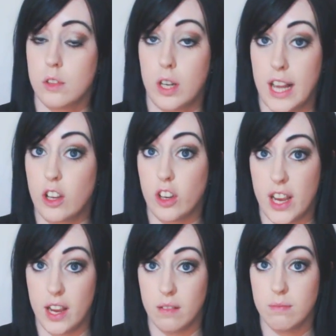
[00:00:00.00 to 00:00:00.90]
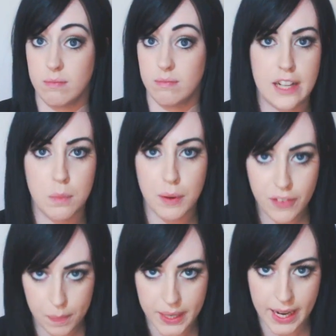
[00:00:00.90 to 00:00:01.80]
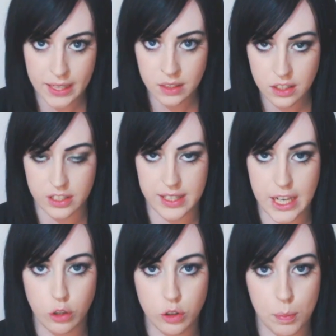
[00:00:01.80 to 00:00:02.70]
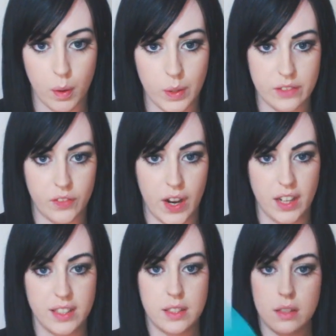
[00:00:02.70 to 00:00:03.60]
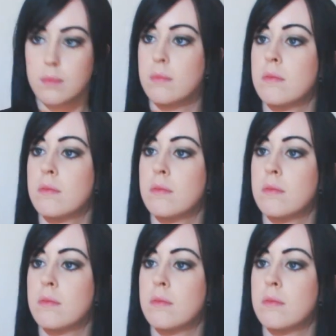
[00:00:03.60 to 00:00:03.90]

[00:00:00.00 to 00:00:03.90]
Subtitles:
Got to get good at it. And then we flip again to see who deploys first.